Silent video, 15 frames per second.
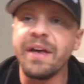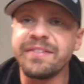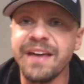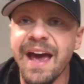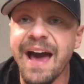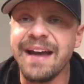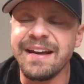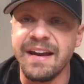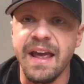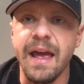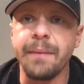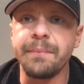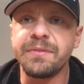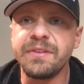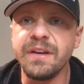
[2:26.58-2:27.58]
has added
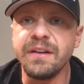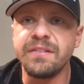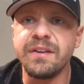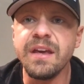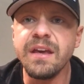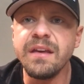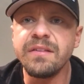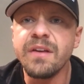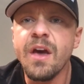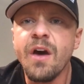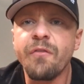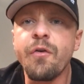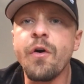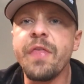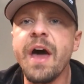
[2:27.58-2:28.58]
MCTs
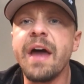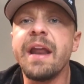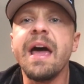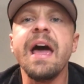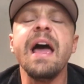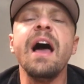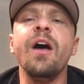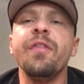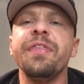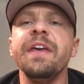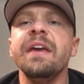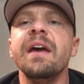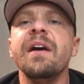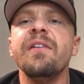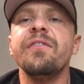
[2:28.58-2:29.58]
for that
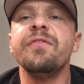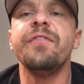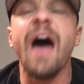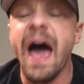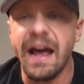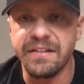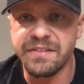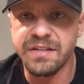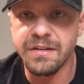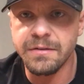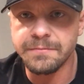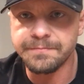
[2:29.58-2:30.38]
healthy fat